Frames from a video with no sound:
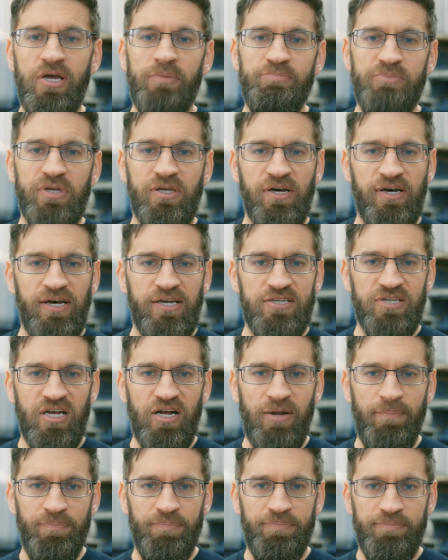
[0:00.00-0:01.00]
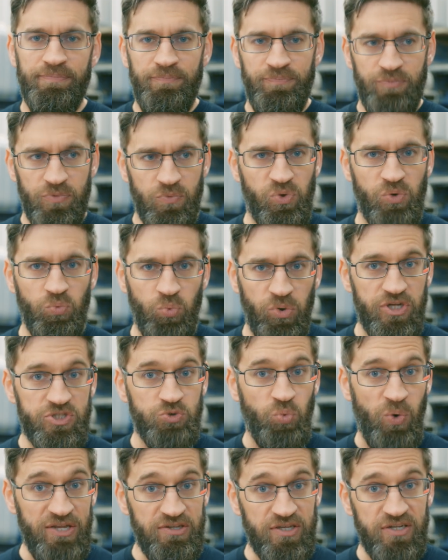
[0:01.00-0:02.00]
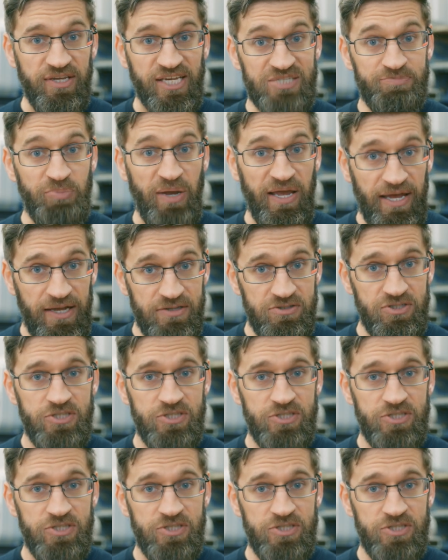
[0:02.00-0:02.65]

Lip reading: because when wood is wet, it expands.